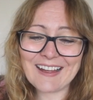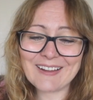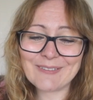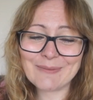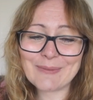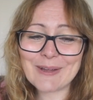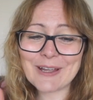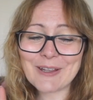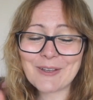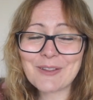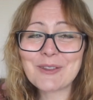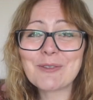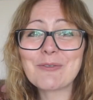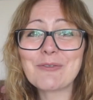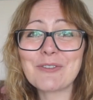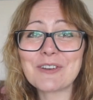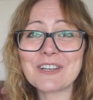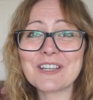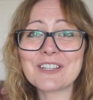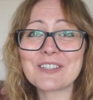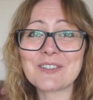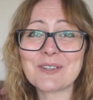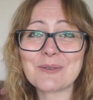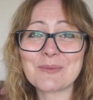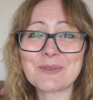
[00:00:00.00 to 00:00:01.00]
my other
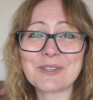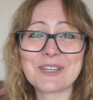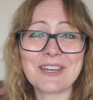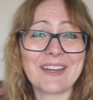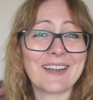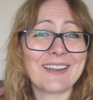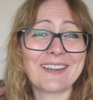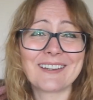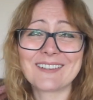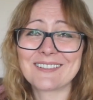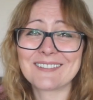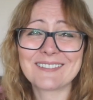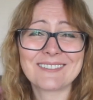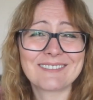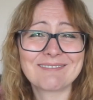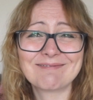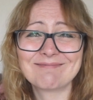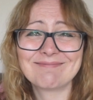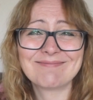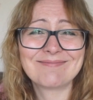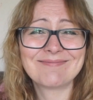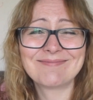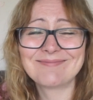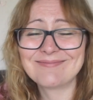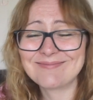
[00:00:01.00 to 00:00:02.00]
finished object.
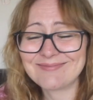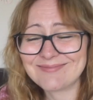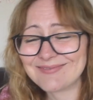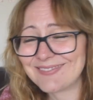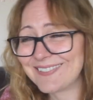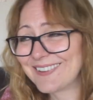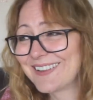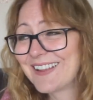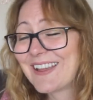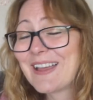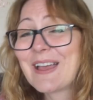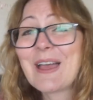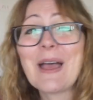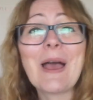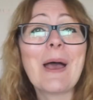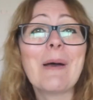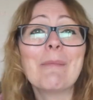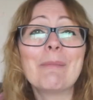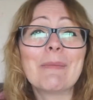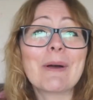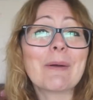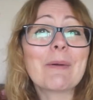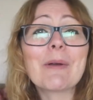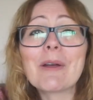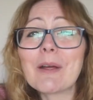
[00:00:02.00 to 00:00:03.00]

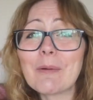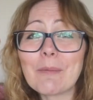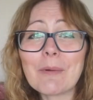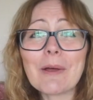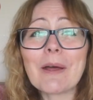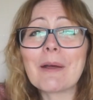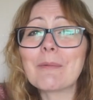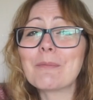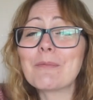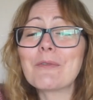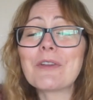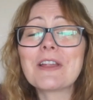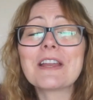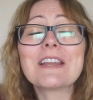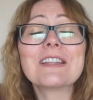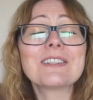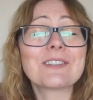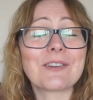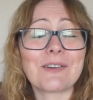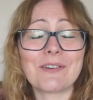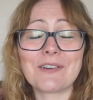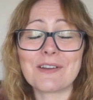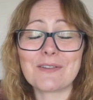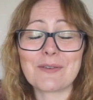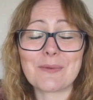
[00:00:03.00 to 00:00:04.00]
My, I'm, I'm really
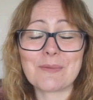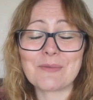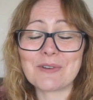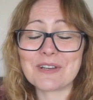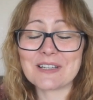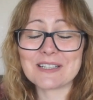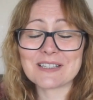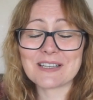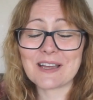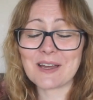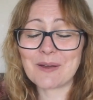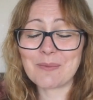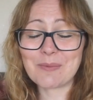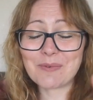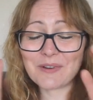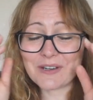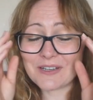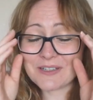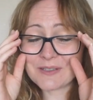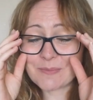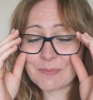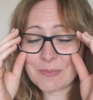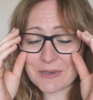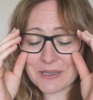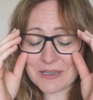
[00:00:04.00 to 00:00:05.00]
sorry if I'm really
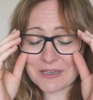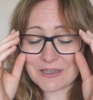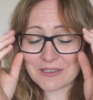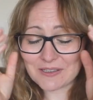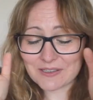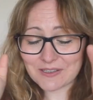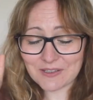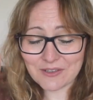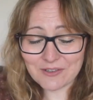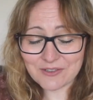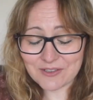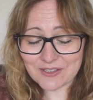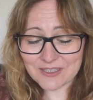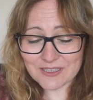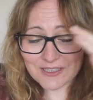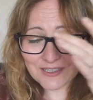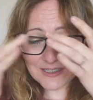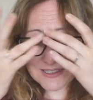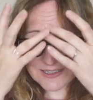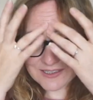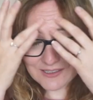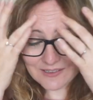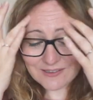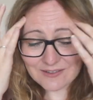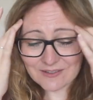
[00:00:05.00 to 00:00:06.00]
scatterbrained because
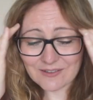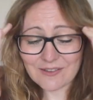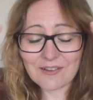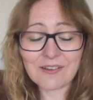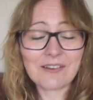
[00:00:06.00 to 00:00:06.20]
honestly,